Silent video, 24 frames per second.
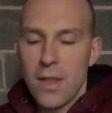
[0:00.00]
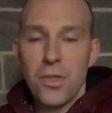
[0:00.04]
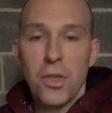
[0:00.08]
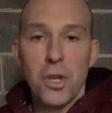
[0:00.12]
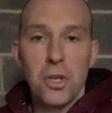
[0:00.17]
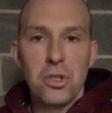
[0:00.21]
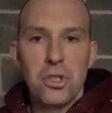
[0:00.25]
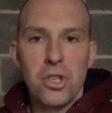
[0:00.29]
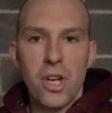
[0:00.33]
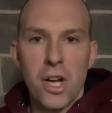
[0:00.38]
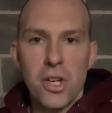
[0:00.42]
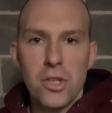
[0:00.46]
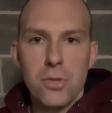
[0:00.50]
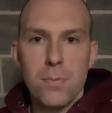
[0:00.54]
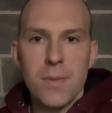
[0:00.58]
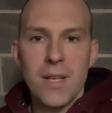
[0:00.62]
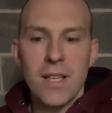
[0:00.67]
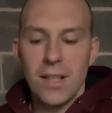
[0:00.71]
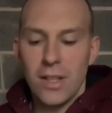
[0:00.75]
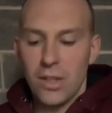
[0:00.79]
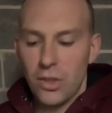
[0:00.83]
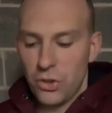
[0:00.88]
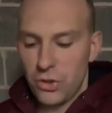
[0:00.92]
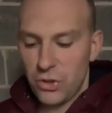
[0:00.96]
the
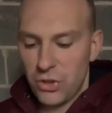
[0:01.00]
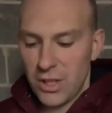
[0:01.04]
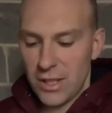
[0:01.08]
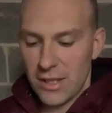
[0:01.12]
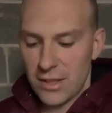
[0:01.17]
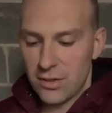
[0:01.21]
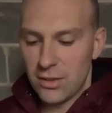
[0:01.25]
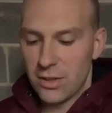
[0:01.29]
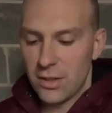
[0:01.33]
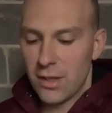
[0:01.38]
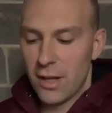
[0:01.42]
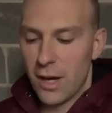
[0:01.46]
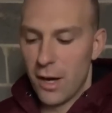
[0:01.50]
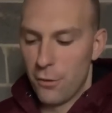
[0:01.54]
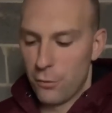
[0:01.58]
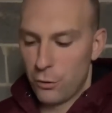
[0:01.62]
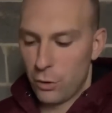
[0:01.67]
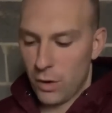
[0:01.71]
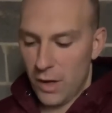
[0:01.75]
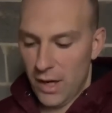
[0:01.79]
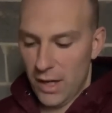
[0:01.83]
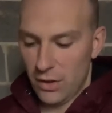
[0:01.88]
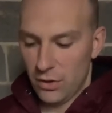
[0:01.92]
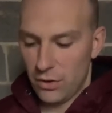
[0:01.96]
judgment seat of
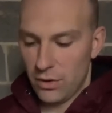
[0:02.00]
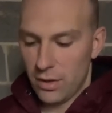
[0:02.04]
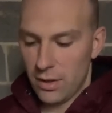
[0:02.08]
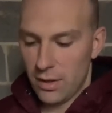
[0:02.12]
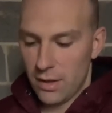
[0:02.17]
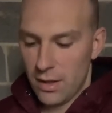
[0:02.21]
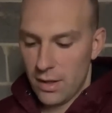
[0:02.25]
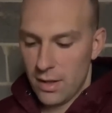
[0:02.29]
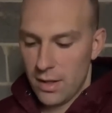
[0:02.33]
Christ.